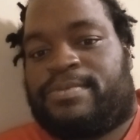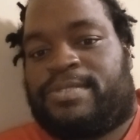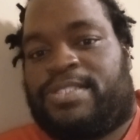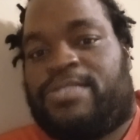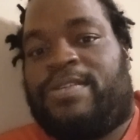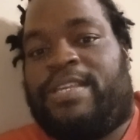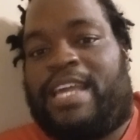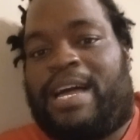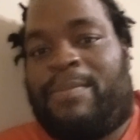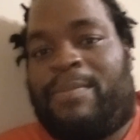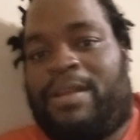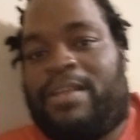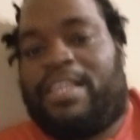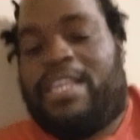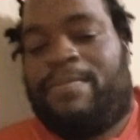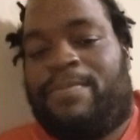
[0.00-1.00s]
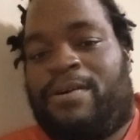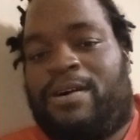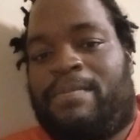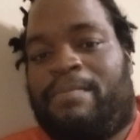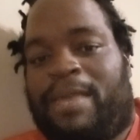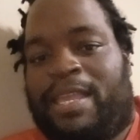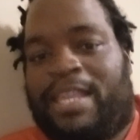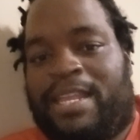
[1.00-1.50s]
So, yeah, I'm going to keep
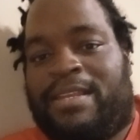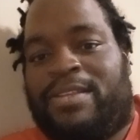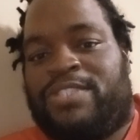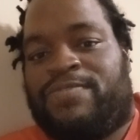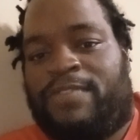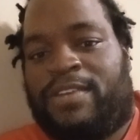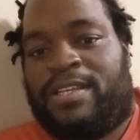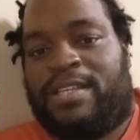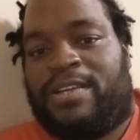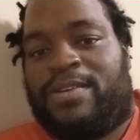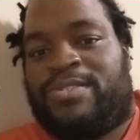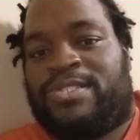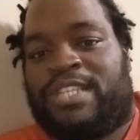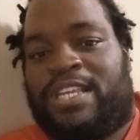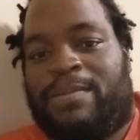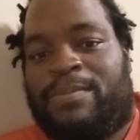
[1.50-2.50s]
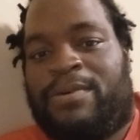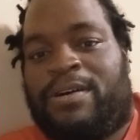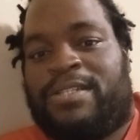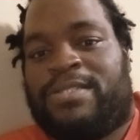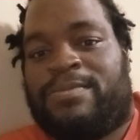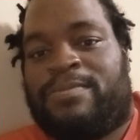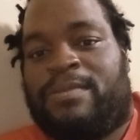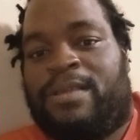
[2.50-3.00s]
on making these videos, keep
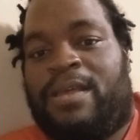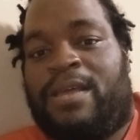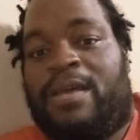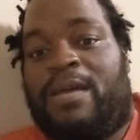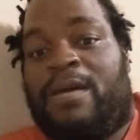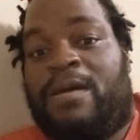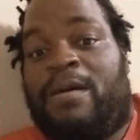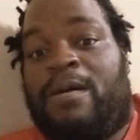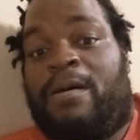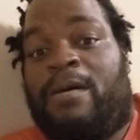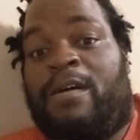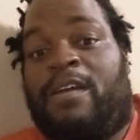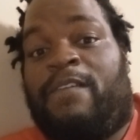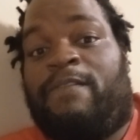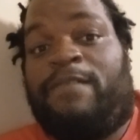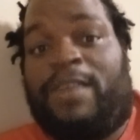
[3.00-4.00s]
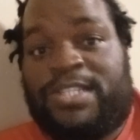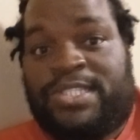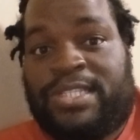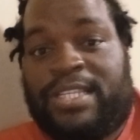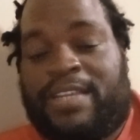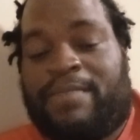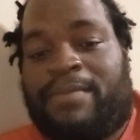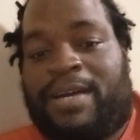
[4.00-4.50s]
on
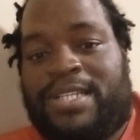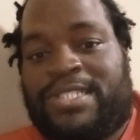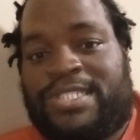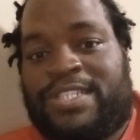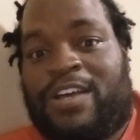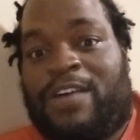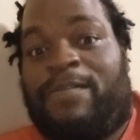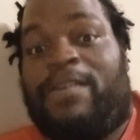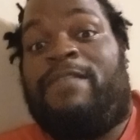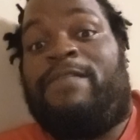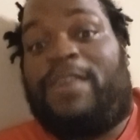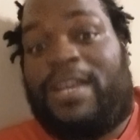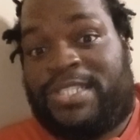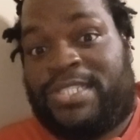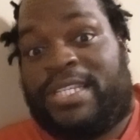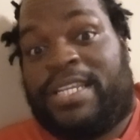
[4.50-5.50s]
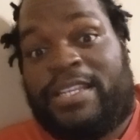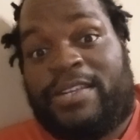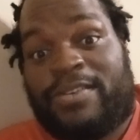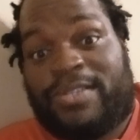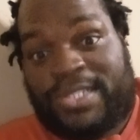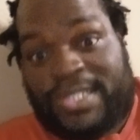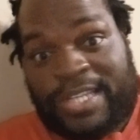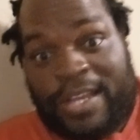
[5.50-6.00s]
investing in myself, invest in
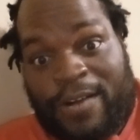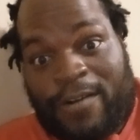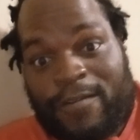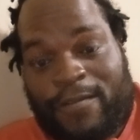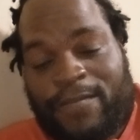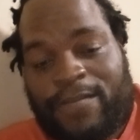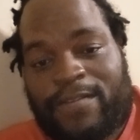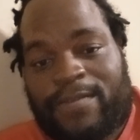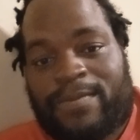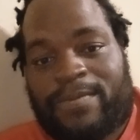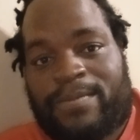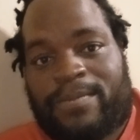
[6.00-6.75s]
yourself.